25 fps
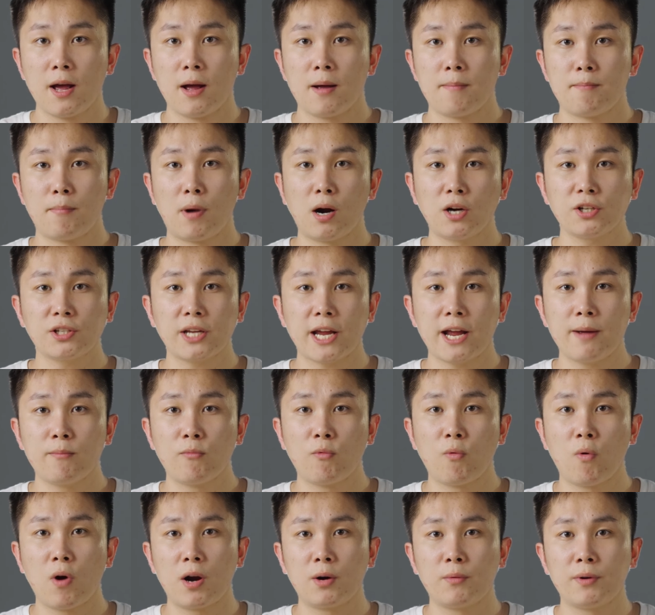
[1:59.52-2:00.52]
Mars
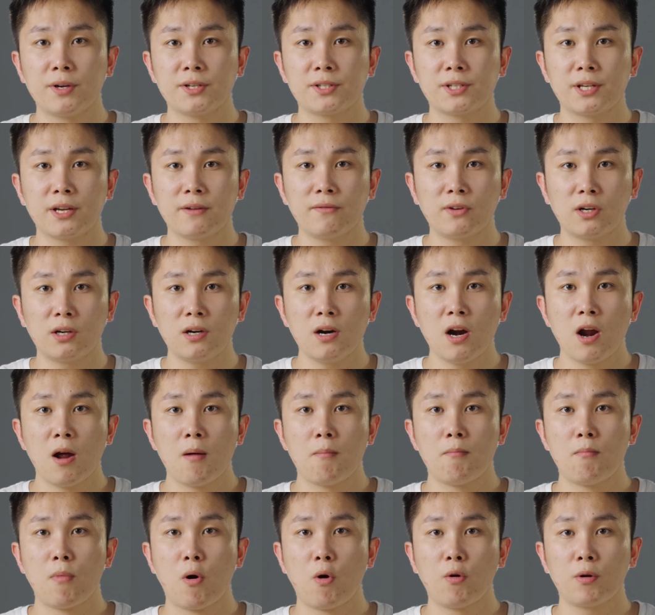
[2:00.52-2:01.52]
M1 receiver
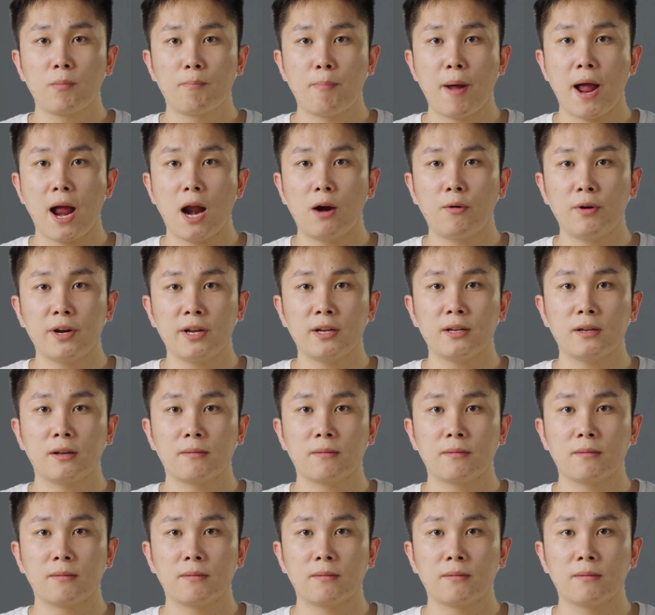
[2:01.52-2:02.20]
mode pairing